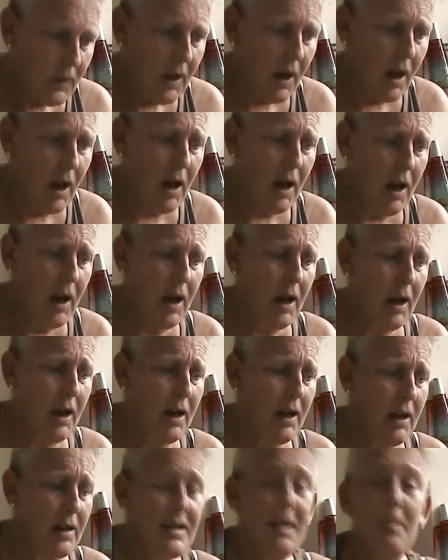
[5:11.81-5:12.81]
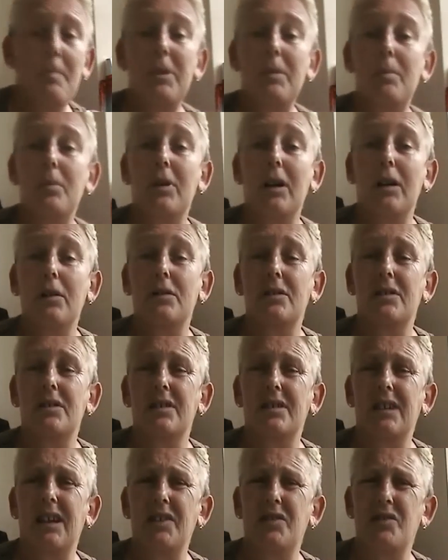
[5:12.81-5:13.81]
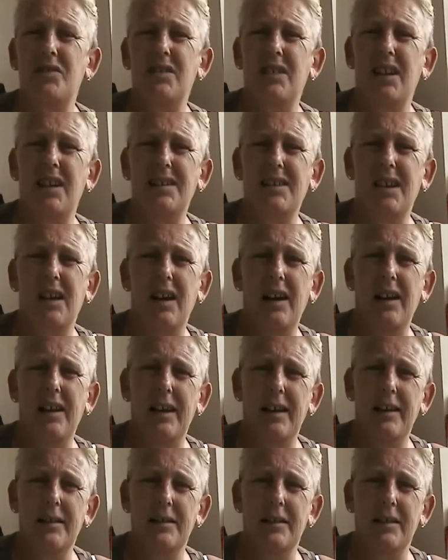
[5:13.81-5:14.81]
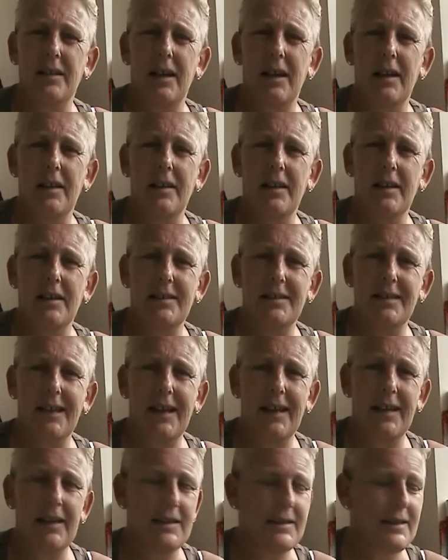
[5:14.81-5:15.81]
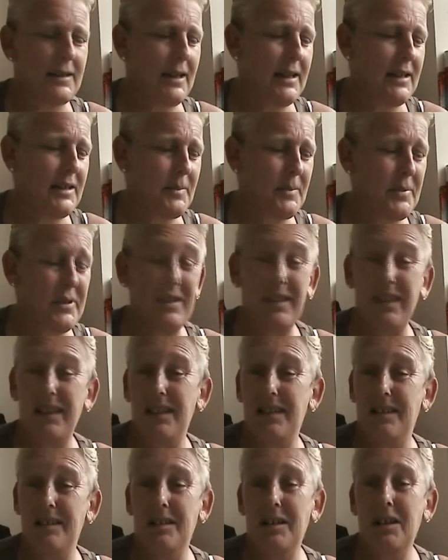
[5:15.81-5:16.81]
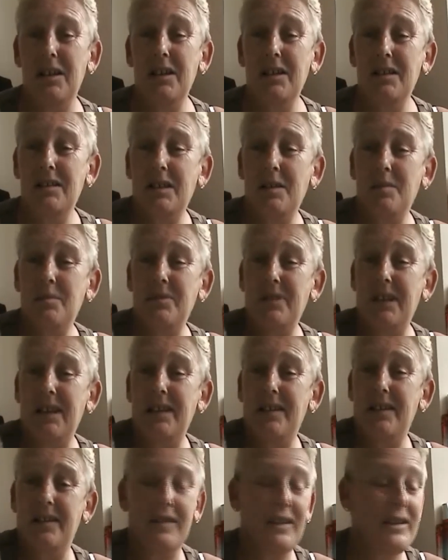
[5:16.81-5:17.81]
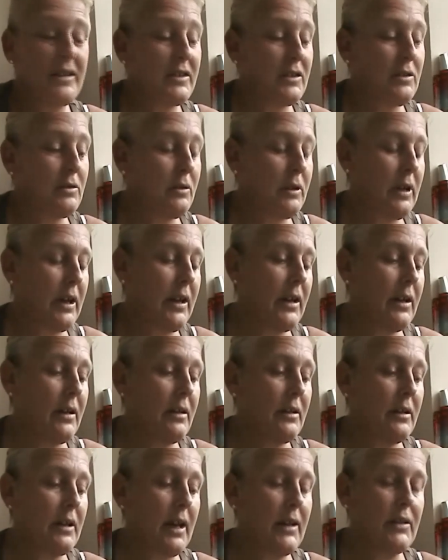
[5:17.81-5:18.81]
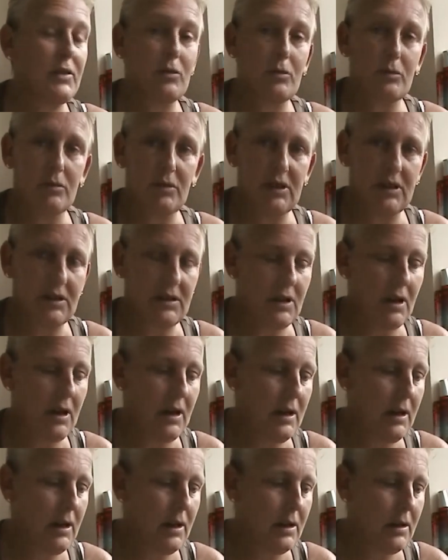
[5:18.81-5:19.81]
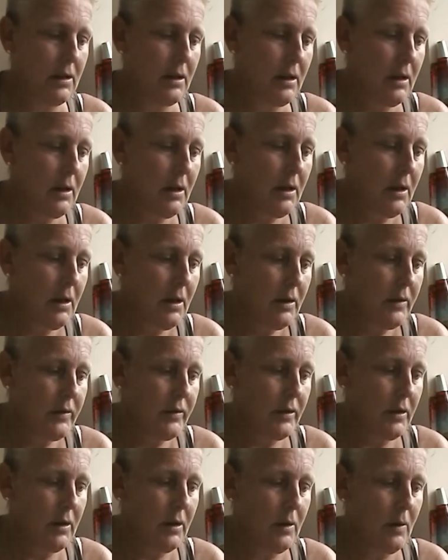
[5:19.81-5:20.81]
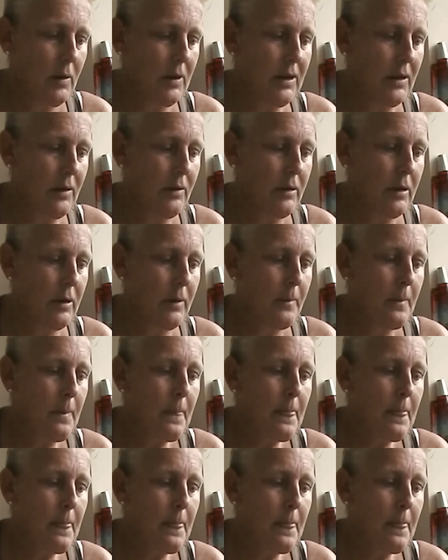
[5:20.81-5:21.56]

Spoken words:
Some people go to countries like Thailand and that, and they say it's less, but then some say that they're still getting gang stalked in Thailand. So I don't know.